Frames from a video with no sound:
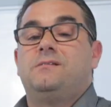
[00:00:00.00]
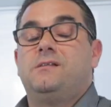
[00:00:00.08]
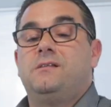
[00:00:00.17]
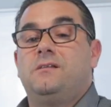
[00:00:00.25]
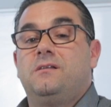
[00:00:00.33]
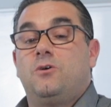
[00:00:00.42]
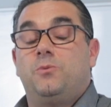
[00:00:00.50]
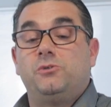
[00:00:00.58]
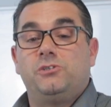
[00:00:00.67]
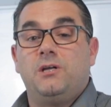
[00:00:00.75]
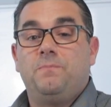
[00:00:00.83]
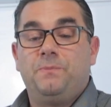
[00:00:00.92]
in
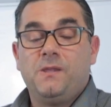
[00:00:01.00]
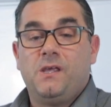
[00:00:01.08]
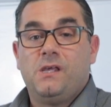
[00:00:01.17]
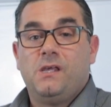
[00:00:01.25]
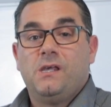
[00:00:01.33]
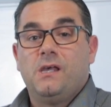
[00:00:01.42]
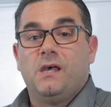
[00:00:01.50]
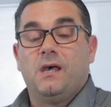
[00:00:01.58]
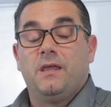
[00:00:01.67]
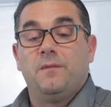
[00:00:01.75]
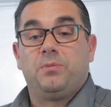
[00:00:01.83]
Caboolture. Uh,